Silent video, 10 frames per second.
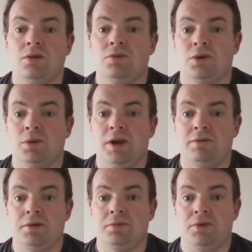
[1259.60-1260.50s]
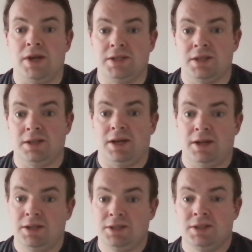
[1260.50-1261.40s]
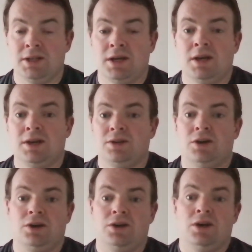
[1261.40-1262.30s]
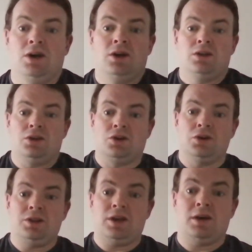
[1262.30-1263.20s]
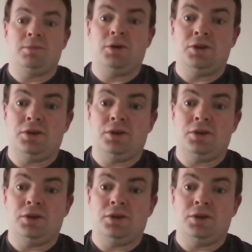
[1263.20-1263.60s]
for whatever reason that is. Now, the good thing about